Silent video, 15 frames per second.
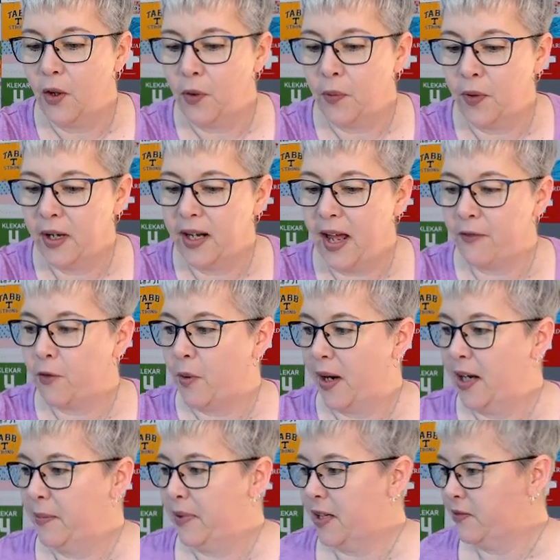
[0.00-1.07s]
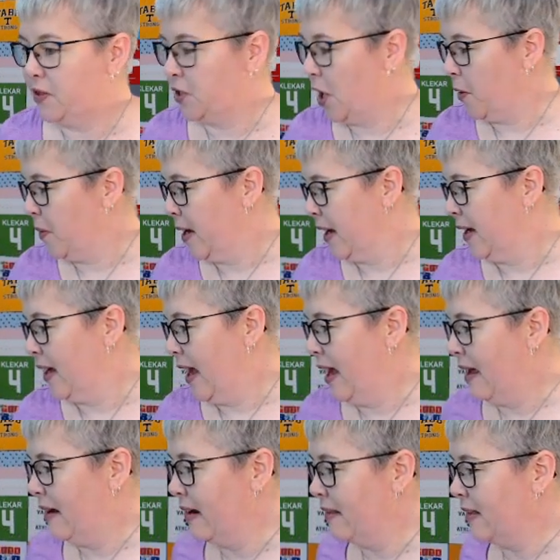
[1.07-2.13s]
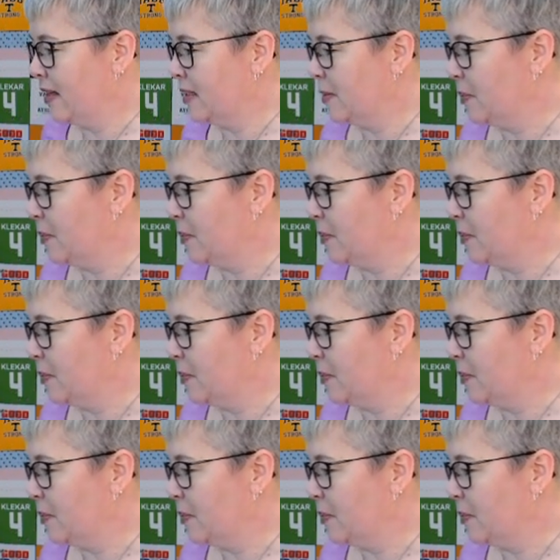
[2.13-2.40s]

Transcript: We're going to have quite a bit of sewing into this